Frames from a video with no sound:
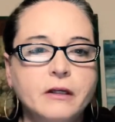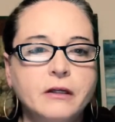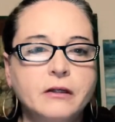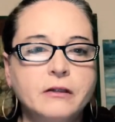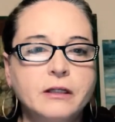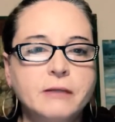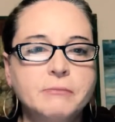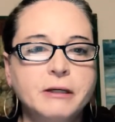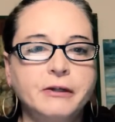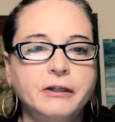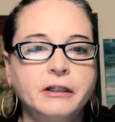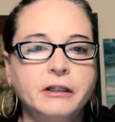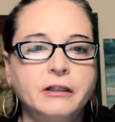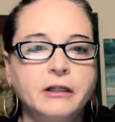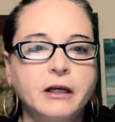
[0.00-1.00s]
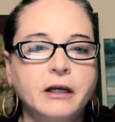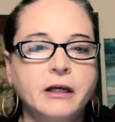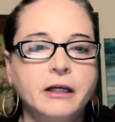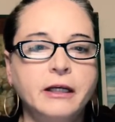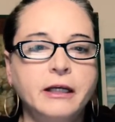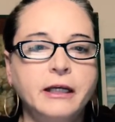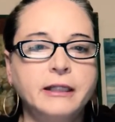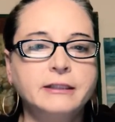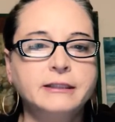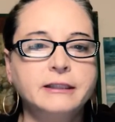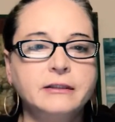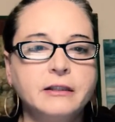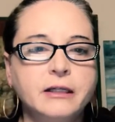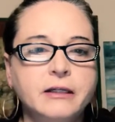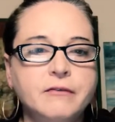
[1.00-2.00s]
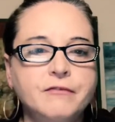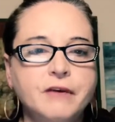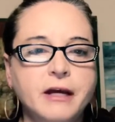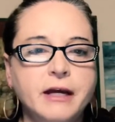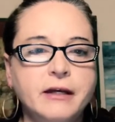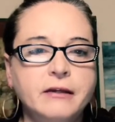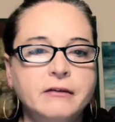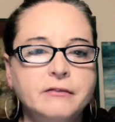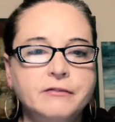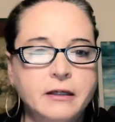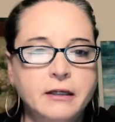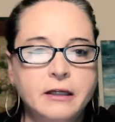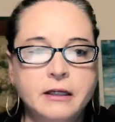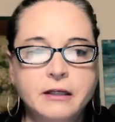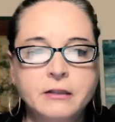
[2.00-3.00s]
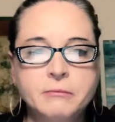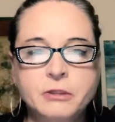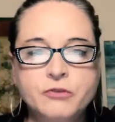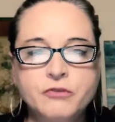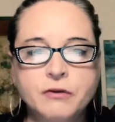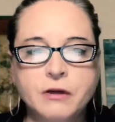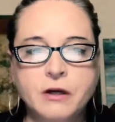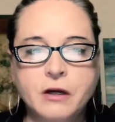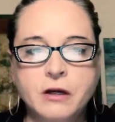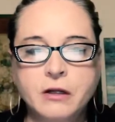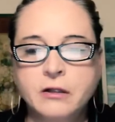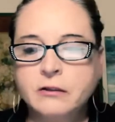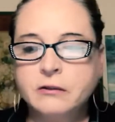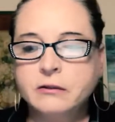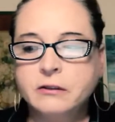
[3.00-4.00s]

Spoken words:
They married in 1895 in Montreal.